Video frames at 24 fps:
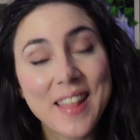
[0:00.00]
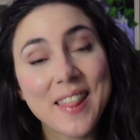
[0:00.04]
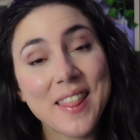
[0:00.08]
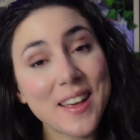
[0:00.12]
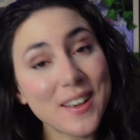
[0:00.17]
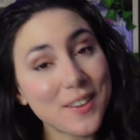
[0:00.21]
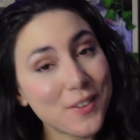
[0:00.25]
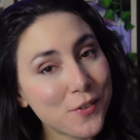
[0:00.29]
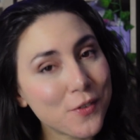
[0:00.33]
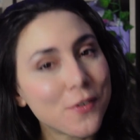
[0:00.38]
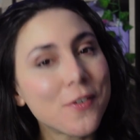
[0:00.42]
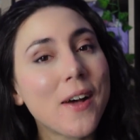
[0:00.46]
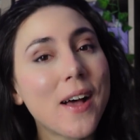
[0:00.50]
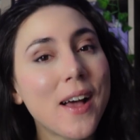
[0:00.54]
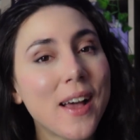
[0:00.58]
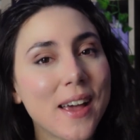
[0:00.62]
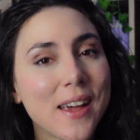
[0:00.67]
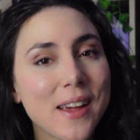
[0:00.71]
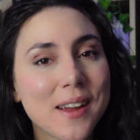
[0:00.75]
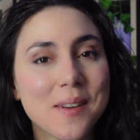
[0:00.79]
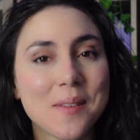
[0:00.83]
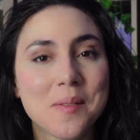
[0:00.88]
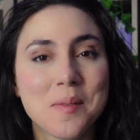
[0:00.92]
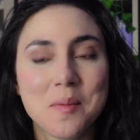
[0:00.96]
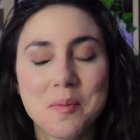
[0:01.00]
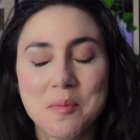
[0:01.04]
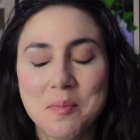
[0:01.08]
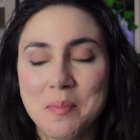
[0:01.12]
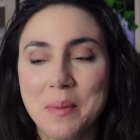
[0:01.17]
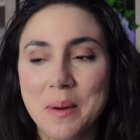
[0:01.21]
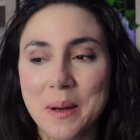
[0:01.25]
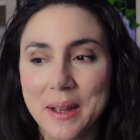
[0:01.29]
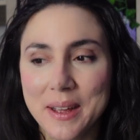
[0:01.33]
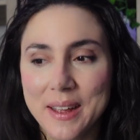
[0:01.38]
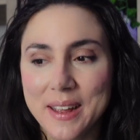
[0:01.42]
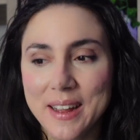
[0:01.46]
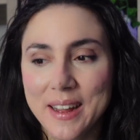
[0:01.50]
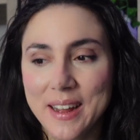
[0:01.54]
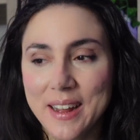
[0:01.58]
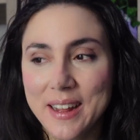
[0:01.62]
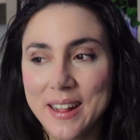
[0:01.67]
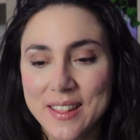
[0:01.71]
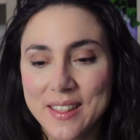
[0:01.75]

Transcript: that's fine, but